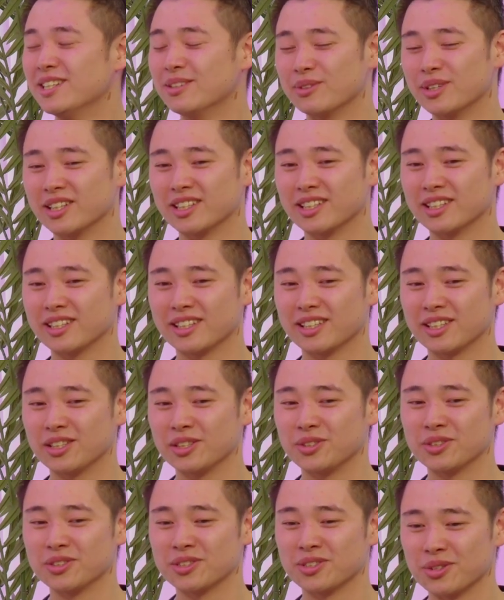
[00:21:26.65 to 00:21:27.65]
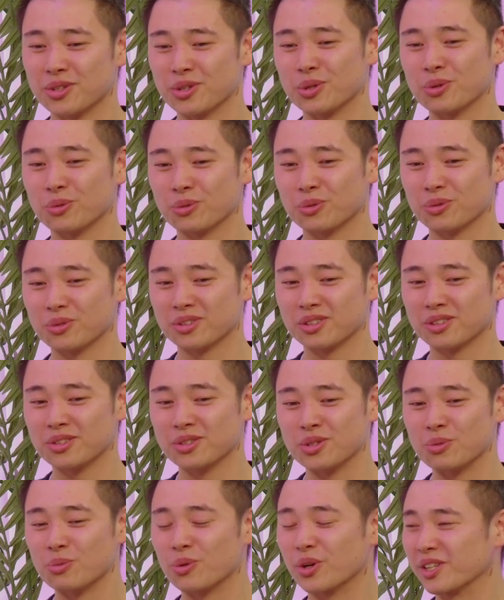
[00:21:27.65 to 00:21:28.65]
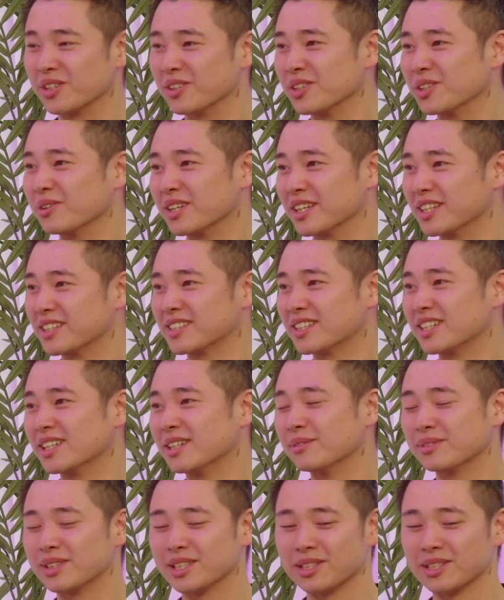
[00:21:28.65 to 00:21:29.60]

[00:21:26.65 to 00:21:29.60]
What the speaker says: where you just knew what you knew at the time.